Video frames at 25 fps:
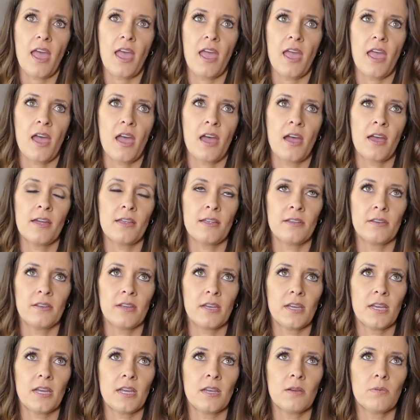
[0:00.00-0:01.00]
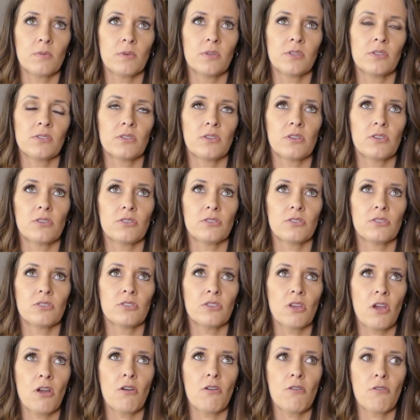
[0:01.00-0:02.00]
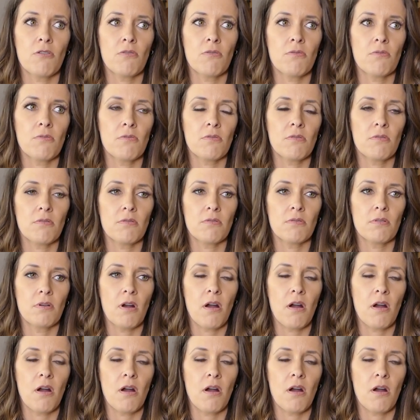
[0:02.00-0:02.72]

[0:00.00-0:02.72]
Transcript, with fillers: and it was so